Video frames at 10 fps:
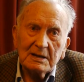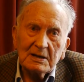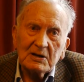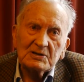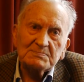
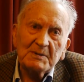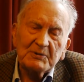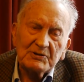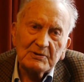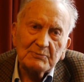because my
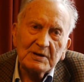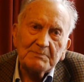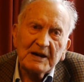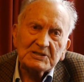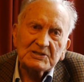brother went
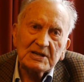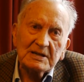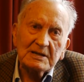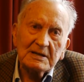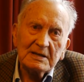back
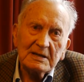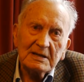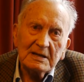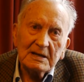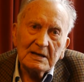to,
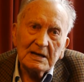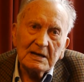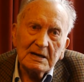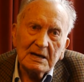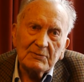
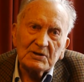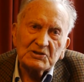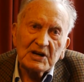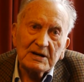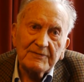he
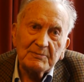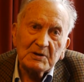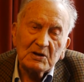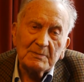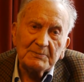retired from the
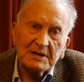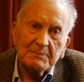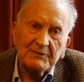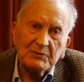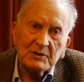company
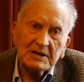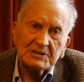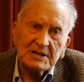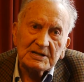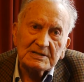before I
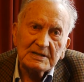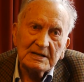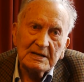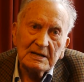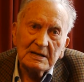did,
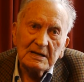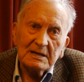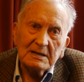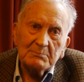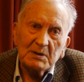
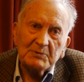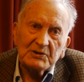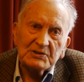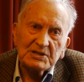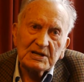my
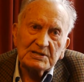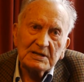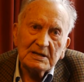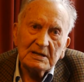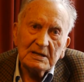brother did,
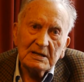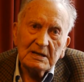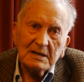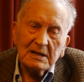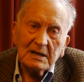
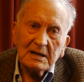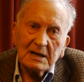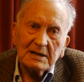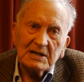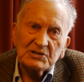
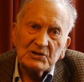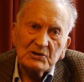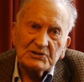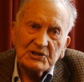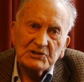and he
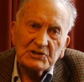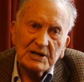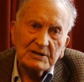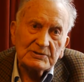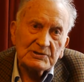sold his
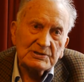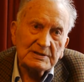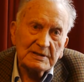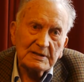shares